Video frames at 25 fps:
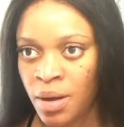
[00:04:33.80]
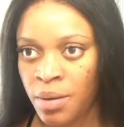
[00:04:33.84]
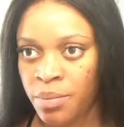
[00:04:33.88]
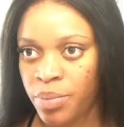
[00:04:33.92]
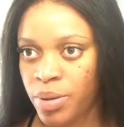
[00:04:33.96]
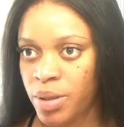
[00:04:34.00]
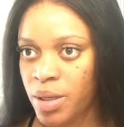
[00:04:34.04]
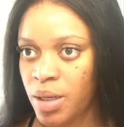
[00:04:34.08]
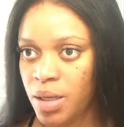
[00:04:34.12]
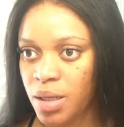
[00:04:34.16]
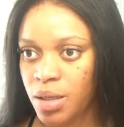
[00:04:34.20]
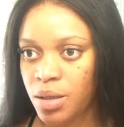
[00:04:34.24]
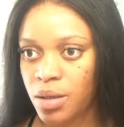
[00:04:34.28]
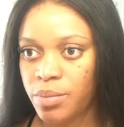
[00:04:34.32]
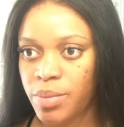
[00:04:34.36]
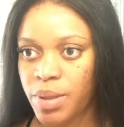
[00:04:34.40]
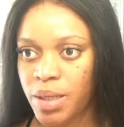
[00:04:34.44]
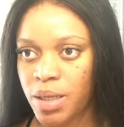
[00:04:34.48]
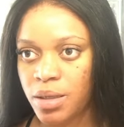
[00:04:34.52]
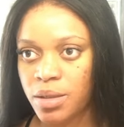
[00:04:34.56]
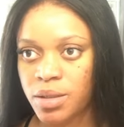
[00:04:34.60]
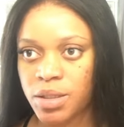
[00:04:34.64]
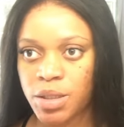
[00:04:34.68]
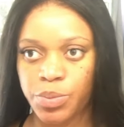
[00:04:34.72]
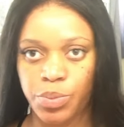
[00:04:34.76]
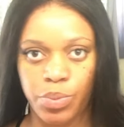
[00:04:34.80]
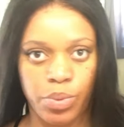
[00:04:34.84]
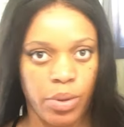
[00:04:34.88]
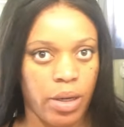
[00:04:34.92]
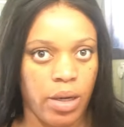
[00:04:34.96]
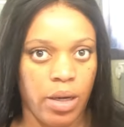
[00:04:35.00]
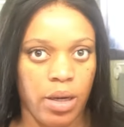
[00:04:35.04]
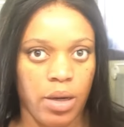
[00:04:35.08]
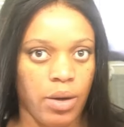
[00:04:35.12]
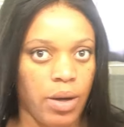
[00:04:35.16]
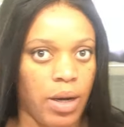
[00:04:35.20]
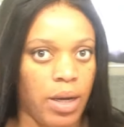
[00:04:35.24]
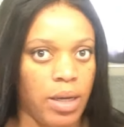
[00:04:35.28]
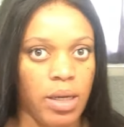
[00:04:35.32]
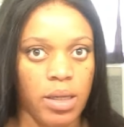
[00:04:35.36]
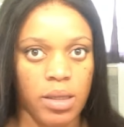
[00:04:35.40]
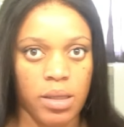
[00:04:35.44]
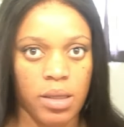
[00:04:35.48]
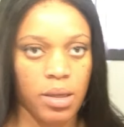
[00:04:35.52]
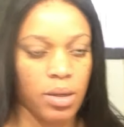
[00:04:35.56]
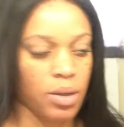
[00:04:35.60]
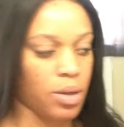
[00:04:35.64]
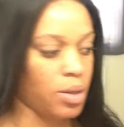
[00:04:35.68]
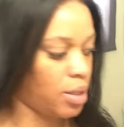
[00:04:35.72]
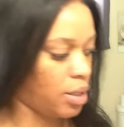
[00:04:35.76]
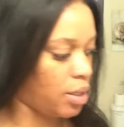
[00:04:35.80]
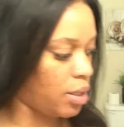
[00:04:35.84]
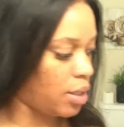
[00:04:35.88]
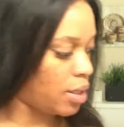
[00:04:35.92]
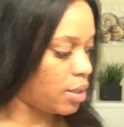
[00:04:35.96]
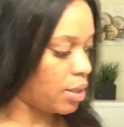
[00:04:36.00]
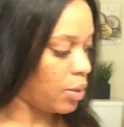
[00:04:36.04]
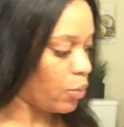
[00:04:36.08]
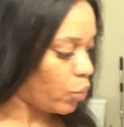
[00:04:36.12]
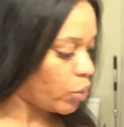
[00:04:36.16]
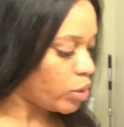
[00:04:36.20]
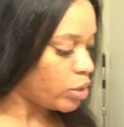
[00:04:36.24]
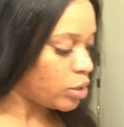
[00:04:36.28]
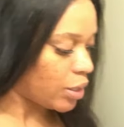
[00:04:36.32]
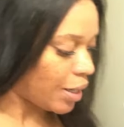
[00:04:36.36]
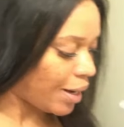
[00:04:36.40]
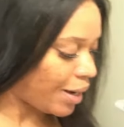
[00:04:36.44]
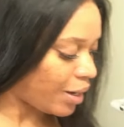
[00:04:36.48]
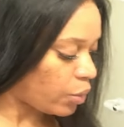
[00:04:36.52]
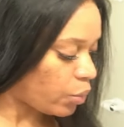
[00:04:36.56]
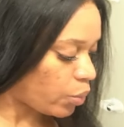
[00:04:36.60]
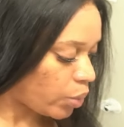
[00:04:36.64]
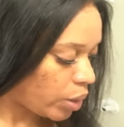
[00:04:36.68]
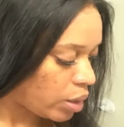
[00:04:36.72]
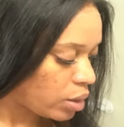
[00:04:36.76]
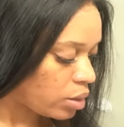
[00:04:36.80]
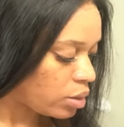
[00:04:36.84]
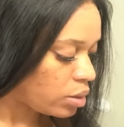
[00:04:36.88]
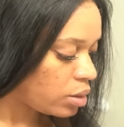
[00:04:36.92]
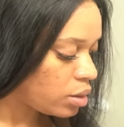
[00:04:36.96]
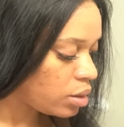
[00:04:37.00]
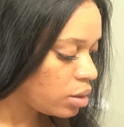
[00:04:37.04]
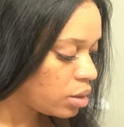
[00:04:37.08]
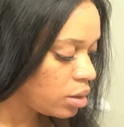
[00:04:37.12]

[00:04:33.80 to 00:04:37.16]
put a little bit of spray or anything on it yet, which I will.